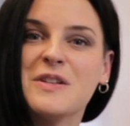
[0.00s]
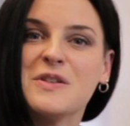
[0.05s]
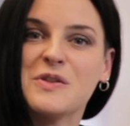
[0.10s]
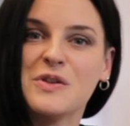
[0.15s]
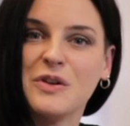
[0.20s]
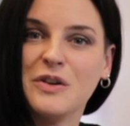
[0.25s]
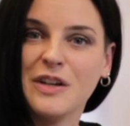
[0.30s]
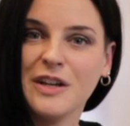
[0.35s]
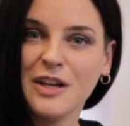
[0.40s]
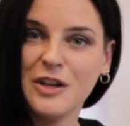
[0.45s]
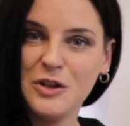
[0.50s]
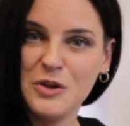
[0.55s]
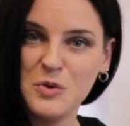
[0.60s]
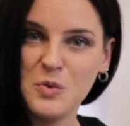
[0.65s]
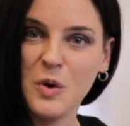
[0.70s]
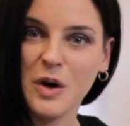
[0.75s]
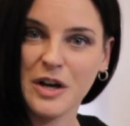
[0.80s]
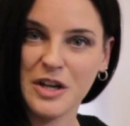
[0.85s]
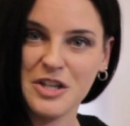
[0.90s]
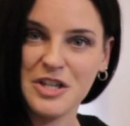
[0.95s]
inserting a new
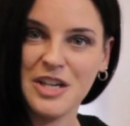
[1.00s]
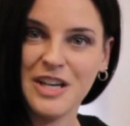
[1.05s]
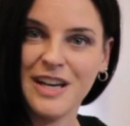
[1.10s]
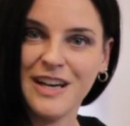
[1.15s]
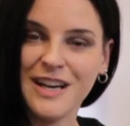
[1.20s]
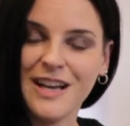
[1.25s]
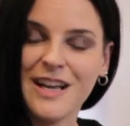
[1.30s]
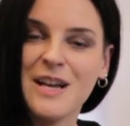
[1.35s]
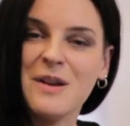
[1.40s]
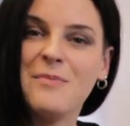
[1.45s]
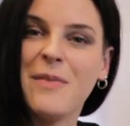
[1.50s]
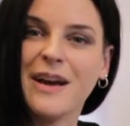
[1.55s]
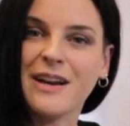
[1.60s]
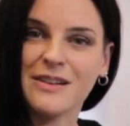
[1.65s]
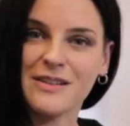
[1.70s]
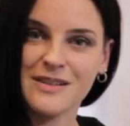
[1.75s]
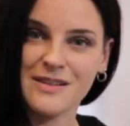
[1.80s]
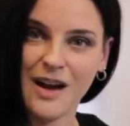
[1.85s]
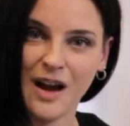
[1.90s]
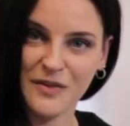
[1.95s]
worksheet in a
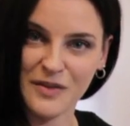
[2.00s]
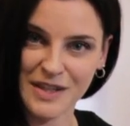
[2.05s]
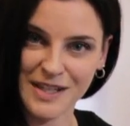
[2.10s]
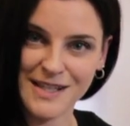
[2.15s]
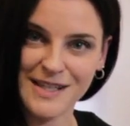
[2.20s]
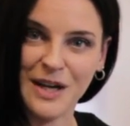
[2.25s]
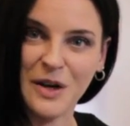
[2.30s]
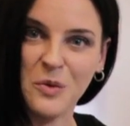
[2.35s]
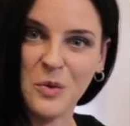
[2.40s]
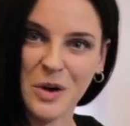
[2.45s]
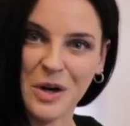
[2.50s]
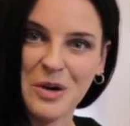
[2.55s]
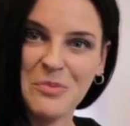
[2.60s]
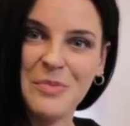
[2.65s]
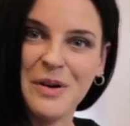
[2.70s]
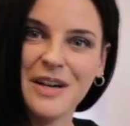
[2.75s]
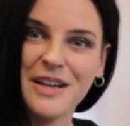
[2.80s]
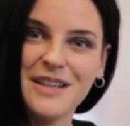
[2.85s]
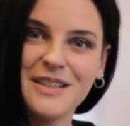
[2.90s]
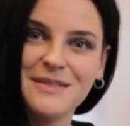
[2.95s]
Microsoft Excel
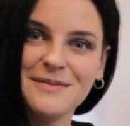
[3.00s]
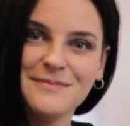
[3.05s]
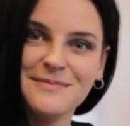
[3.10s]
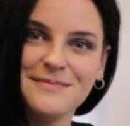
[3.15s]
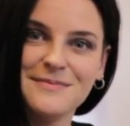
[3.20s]
workbook.